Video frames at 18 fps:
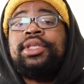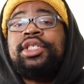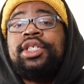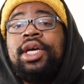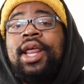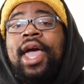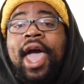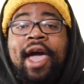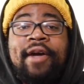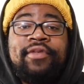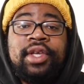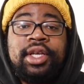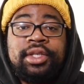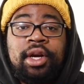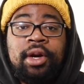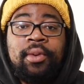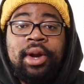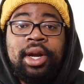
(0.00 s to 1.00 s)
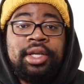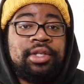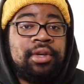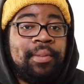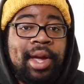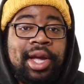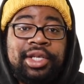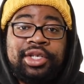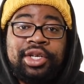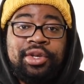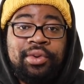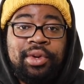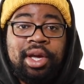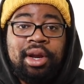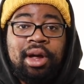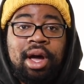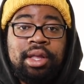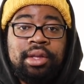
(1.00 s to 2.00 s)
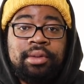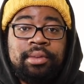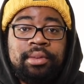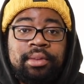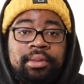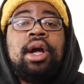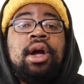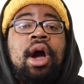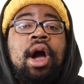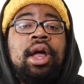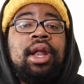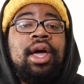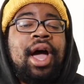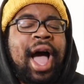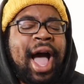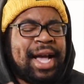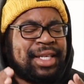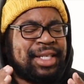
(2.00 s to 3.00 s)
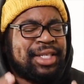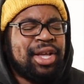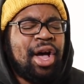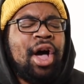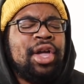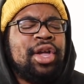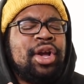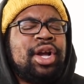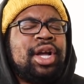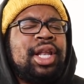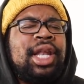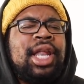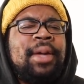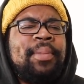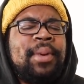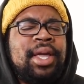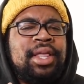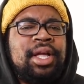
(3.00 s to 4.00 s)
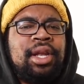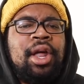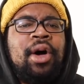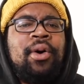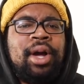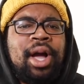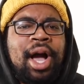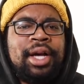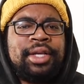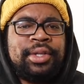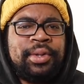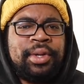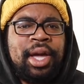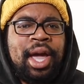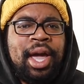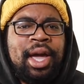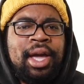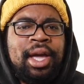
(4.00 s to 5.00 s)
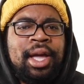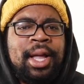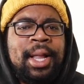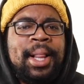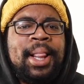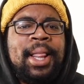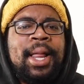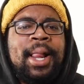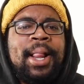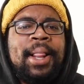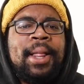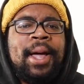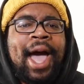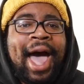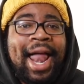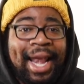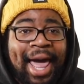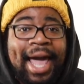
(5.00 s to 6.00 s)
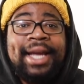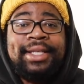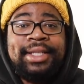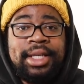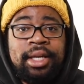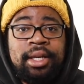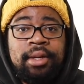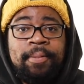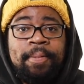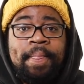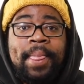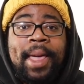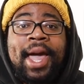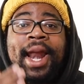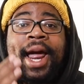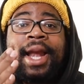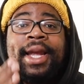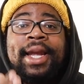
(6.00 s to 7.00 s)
should have these already, so make sure you get on them. Carla, I saw your clip in the Locas, okay? I liked it, and I